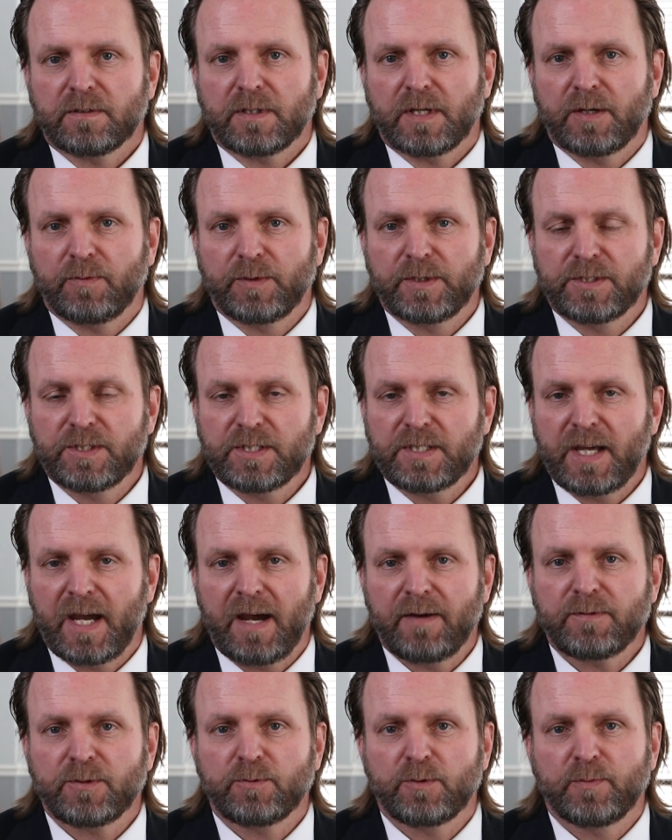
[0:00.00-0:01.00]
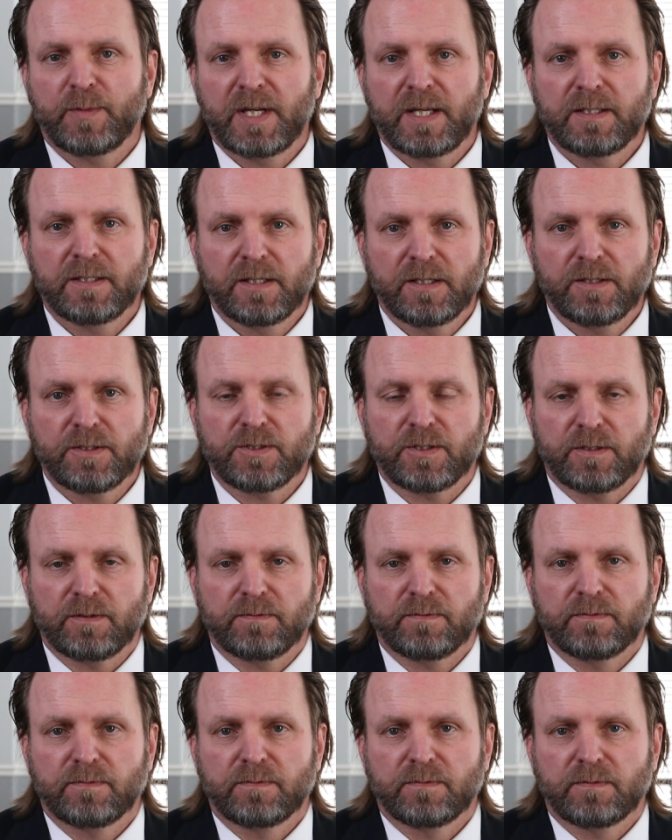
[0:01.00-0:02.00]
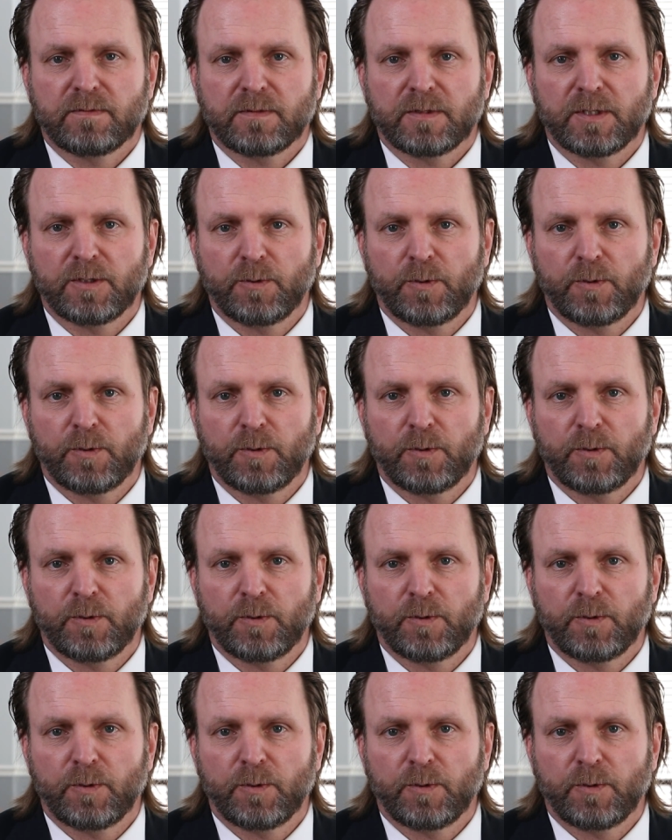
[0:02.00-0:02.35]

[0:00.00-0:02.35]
and we just have to remain diligent in